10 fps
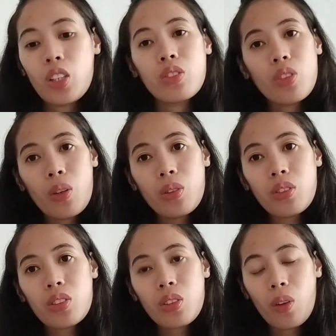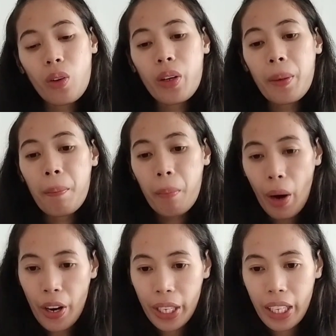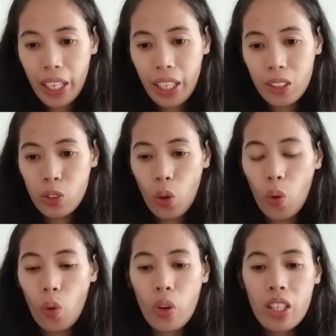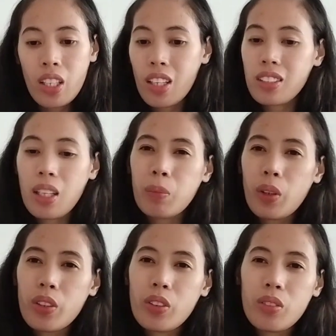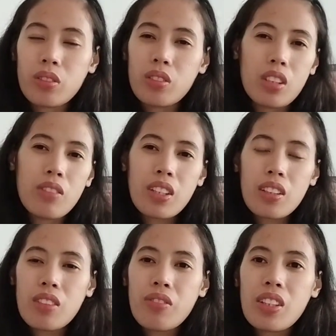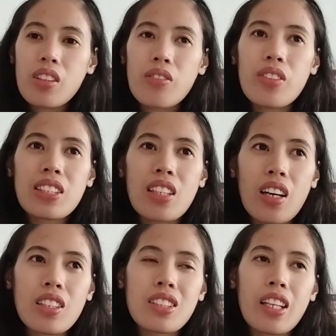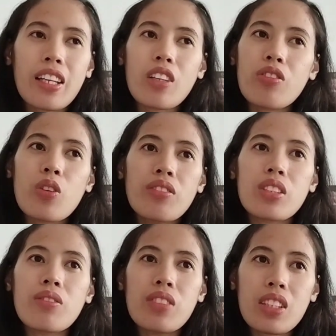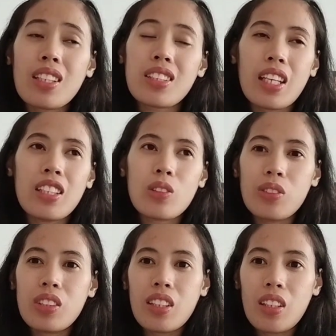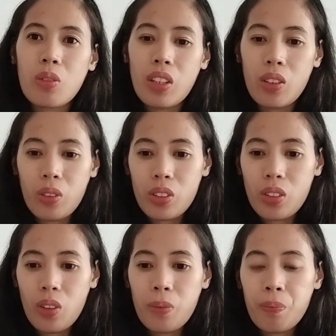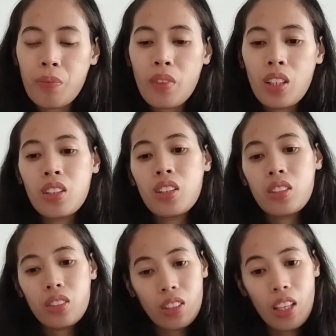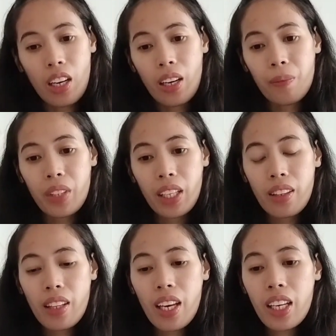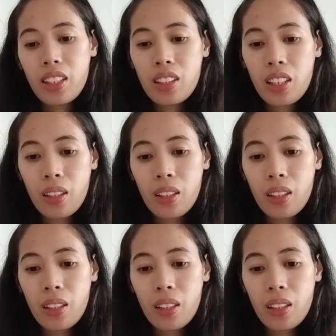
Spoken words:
notes or mark. So example, you even the visas, like if you have some visas, I included that one also. Yeah. And then